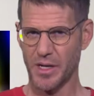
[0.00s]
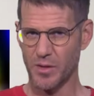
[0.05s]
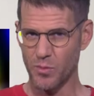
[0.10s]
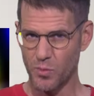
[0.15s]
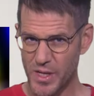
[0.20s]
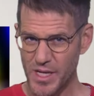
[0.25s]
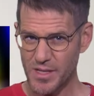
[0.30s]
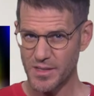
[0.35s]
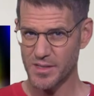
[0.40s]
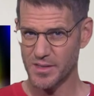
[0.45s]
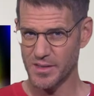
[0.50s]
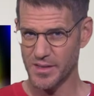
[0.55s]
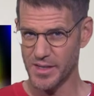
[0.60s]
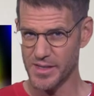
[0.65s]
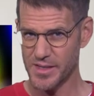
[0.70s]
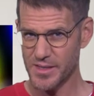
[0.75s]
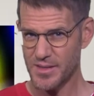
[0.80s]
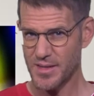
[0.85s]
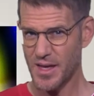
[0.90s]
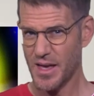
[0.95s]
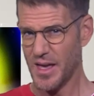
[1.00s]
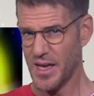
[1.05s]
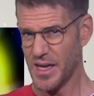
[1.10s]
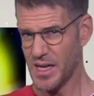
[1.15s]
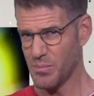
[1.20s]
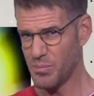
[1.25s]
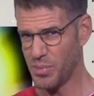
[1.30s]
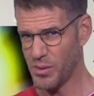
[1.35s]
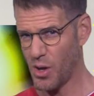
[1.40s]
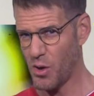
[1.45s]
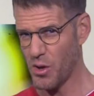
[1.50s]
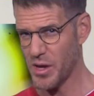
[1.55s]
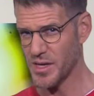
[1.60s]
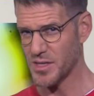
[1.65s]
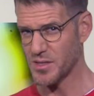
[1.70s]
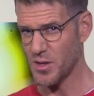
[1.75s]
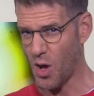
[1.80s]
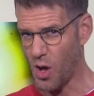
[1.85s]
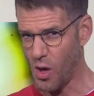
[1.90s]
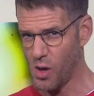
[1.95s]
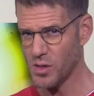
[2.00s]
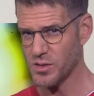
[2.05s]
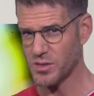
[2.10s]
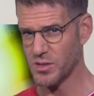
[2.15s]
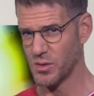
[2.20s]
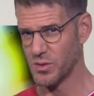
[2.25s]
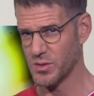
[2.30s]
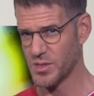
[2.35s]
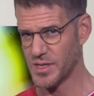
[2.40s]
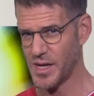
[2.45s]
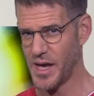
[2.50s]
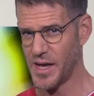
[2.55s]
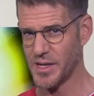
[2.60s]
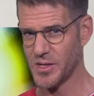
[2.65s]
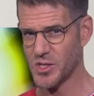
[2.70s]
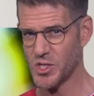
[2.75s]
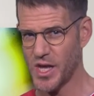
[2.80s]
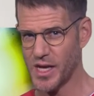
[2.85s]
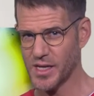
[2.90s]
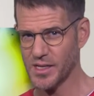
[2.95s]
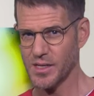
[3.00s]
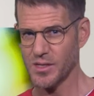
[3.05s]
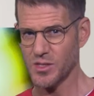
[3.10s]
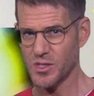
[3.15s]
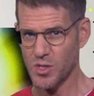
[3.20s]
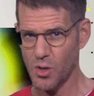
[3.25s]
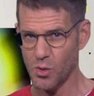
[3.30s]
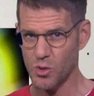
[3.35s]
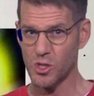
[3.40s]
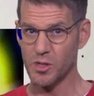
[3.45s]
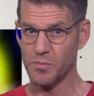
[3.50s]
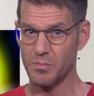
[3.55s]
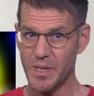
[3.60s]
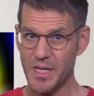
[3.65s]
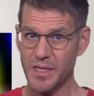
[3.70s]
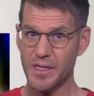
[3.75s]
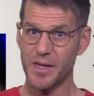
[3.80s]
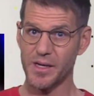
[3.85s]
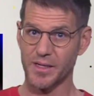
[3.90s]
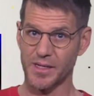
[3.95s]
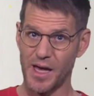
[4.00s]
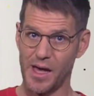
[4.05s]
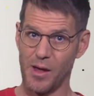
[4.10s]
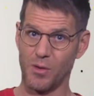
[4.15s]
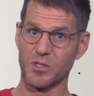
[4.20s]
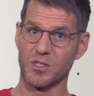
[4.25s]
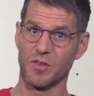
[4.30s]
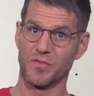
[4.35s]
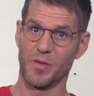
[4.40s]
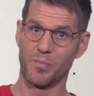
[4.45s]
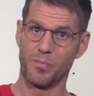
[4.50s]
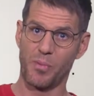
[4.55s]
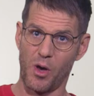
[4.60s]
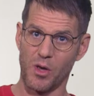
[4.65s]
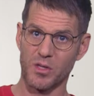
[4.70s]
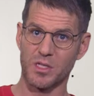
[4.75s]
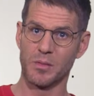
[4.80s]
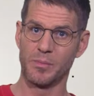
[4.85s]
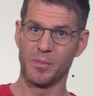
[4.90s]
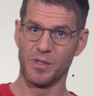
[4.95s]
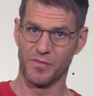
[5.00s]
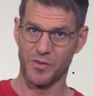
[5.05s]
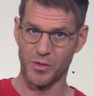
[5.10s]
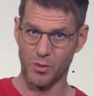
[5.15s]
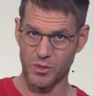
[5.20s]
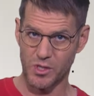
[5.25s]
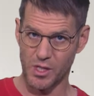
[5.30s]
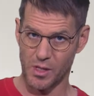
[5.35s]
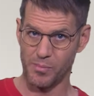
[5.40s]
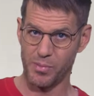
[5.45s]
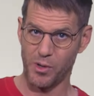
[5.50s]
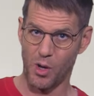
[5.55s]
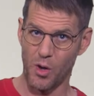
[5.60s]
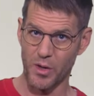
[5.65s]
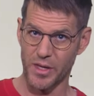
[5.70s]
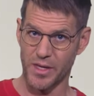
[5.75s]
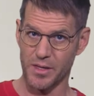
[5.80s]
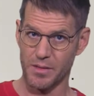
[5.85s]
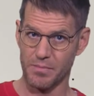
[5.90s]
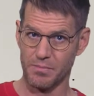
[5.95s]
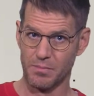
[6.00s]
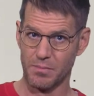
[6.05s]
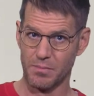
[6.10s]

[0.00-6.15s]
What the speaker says: in recent years, employers also started checking social media accounts of a possible future employee.